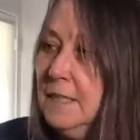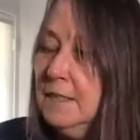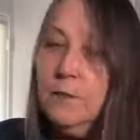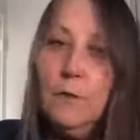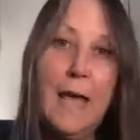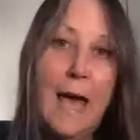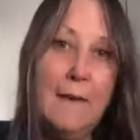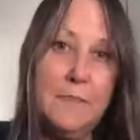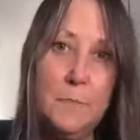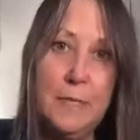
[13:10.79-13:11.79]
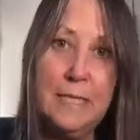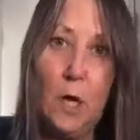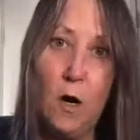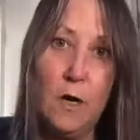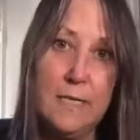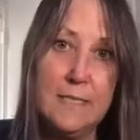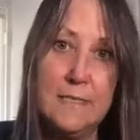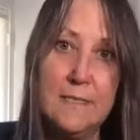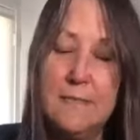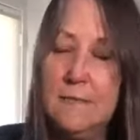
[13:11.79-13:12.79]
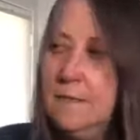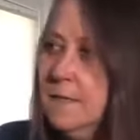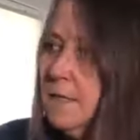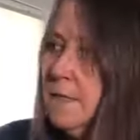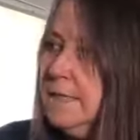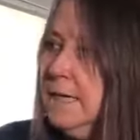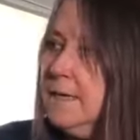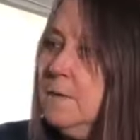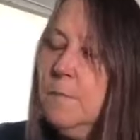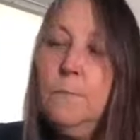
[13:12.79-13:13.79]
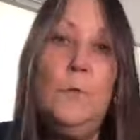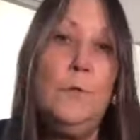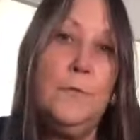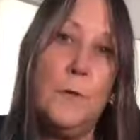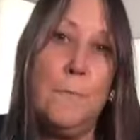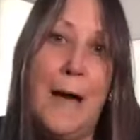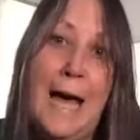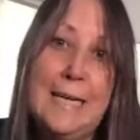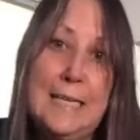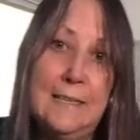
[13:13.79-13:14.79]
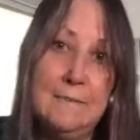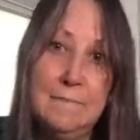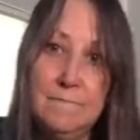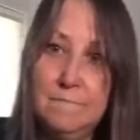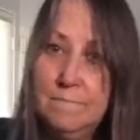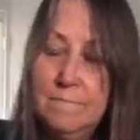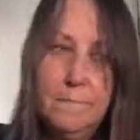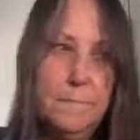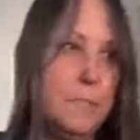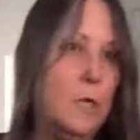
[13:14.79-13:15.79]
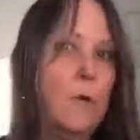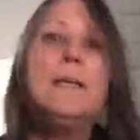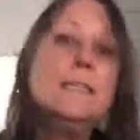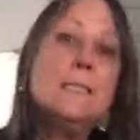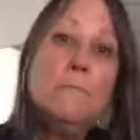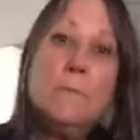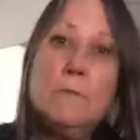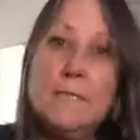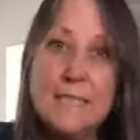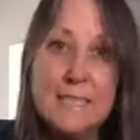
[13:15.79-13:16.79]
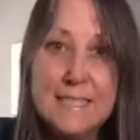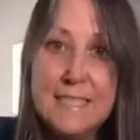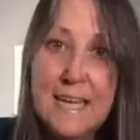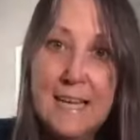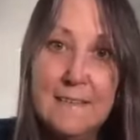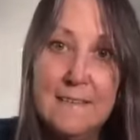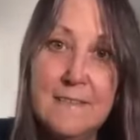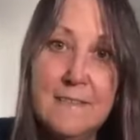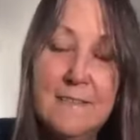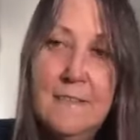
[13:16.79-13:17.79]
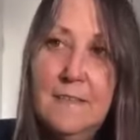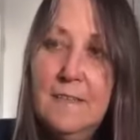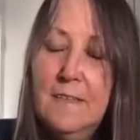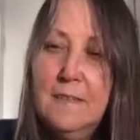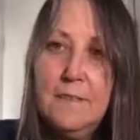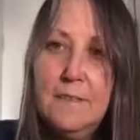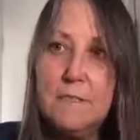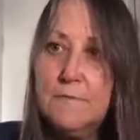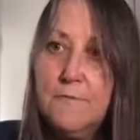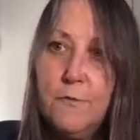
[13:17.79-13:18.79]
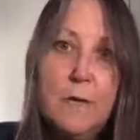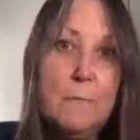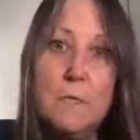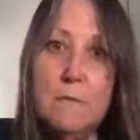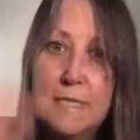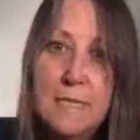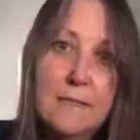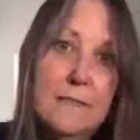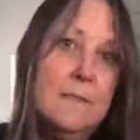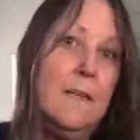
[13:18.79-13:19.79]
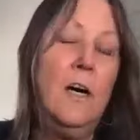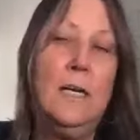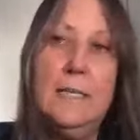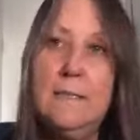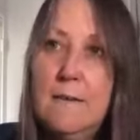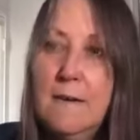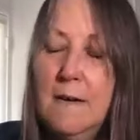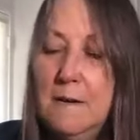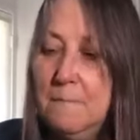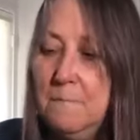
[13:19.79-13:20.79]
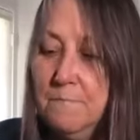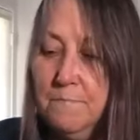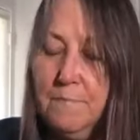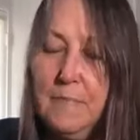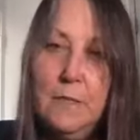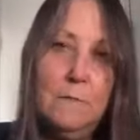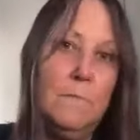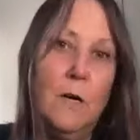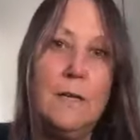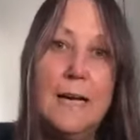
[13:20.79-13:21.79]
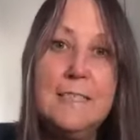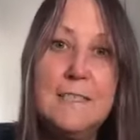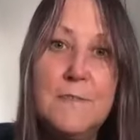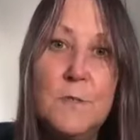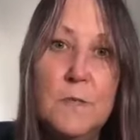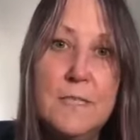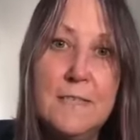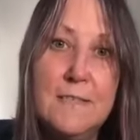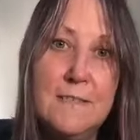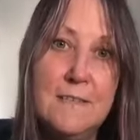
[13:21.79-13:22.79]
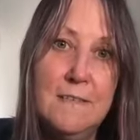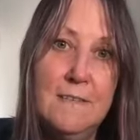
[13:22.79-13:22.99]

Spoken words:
You don't have to be an artist. Get up, move your body, turn on some music and dance. There's free music on, you know, all kinds of sources.